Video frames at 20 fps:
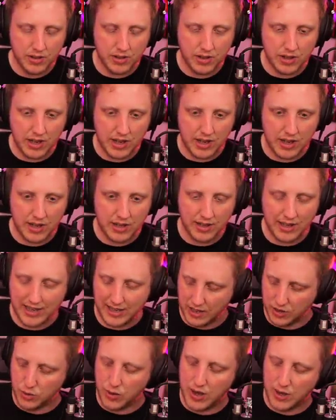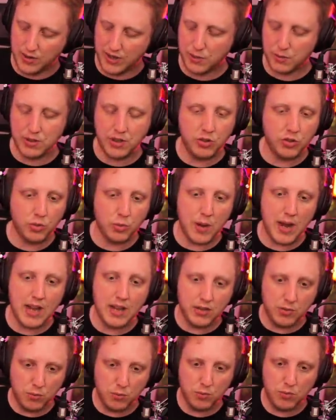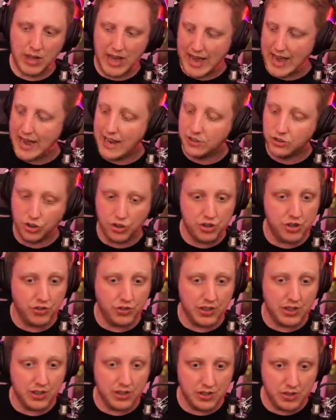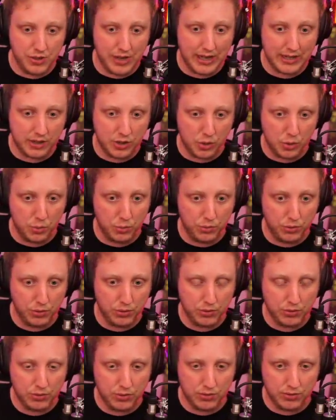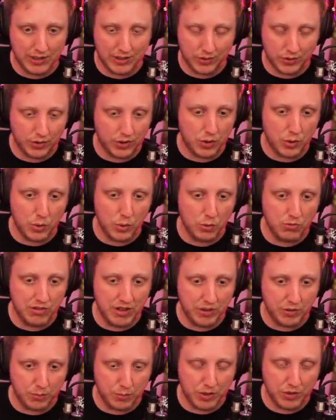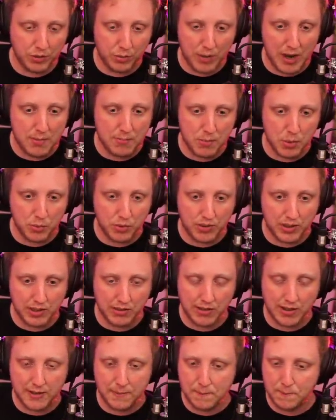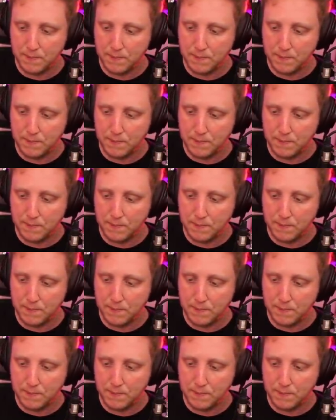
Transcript: Uh, like you know how like when you sweat and air touches it and you get cold that's the whole reason we sweat mostly, right?